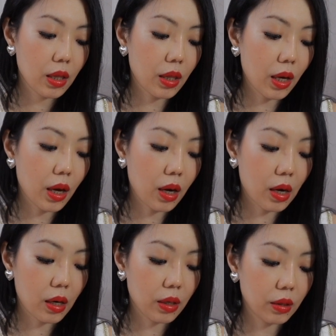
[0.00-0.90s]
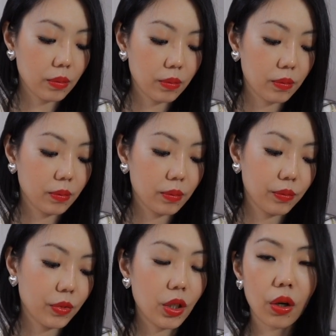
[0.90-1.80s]
They are,
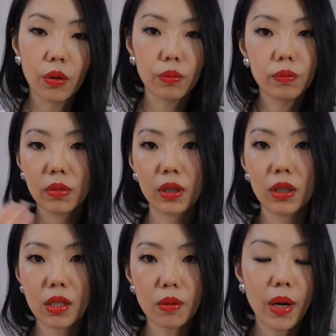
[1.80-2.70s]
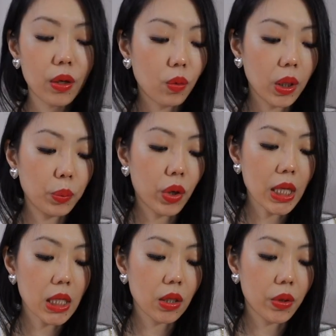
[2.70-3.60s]
you know, doesn't matter what
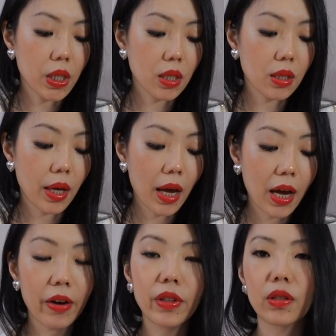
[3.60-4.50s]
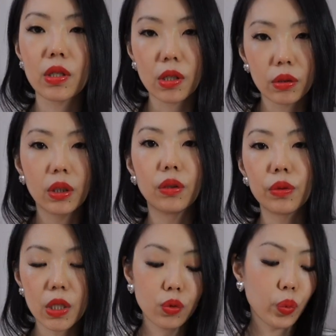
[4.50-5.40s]
price increases they have, they're still in the
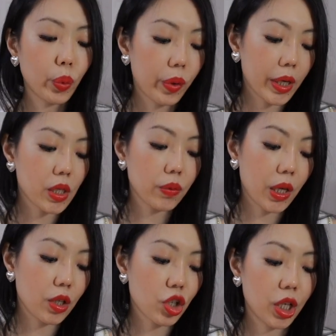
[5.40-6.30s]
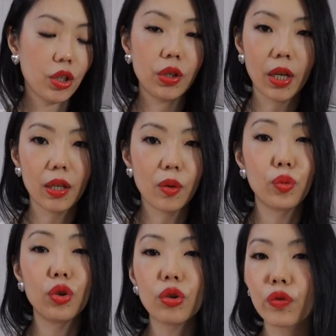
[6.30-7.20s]
reasonable price range and you get a
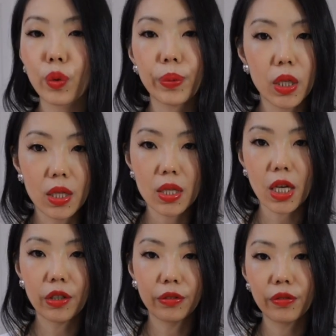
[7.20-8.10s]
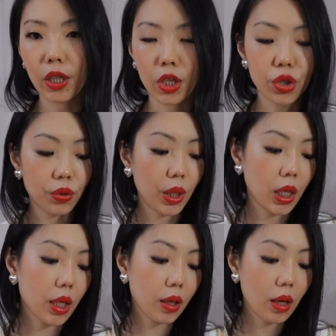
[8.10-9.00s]
beautiful piece of
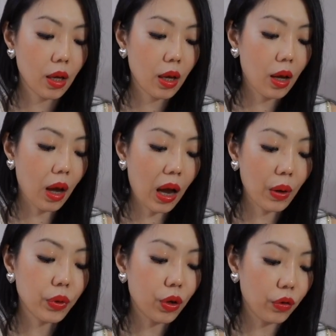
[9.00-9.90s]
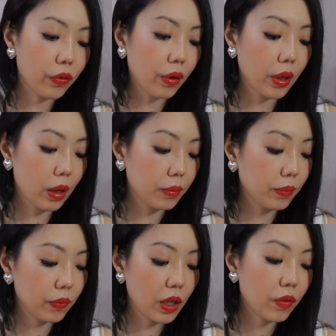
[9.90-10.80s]
luxury. I would go for
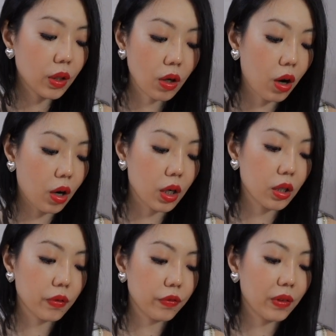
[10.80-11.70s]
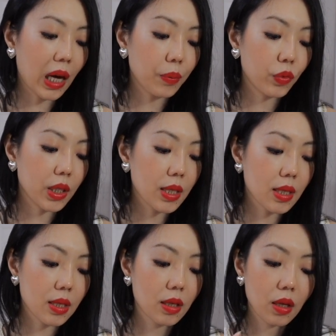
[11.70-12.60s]
them. Even the card flap
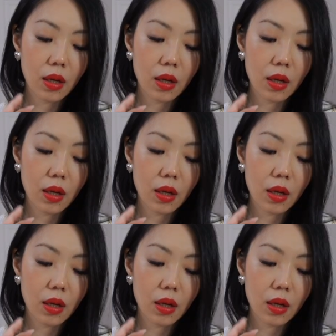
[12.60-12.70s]
ones